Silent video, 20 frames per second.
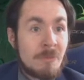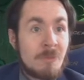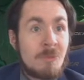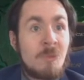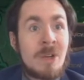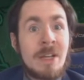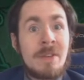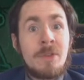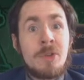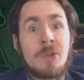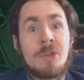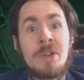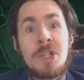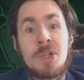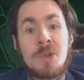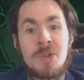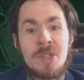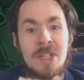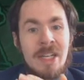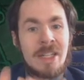Whatever
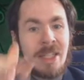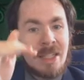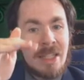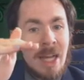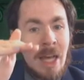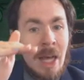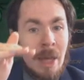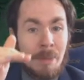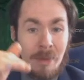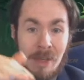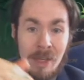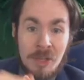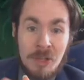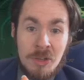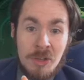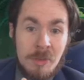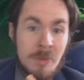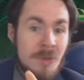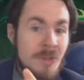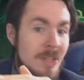creature is on the top, and you
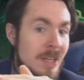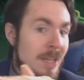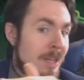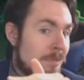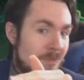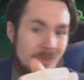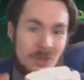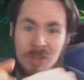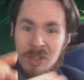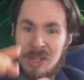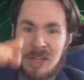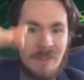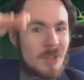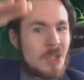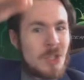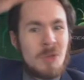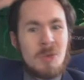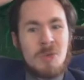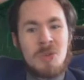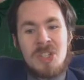can mutate, you can have a
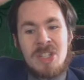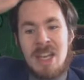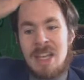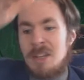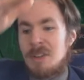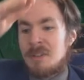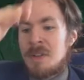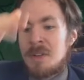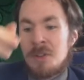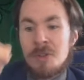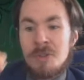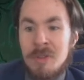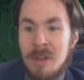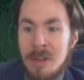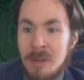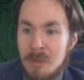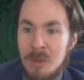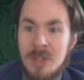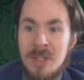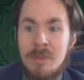huge stack of creatures,
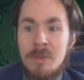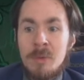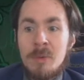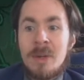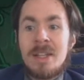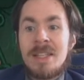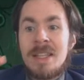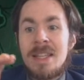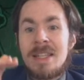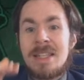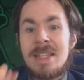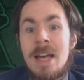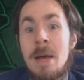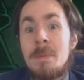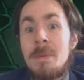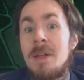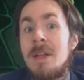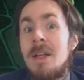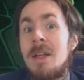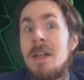right? Whichever one is on the
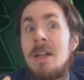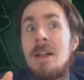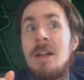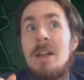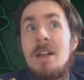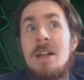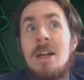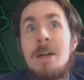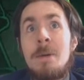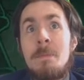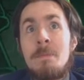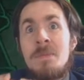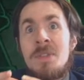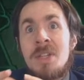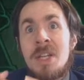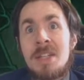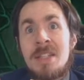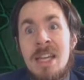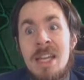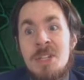top
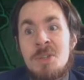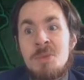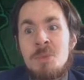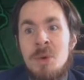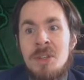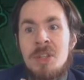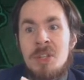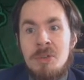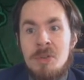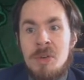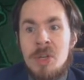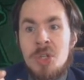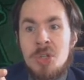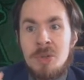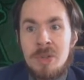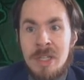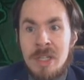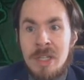dictates what the creature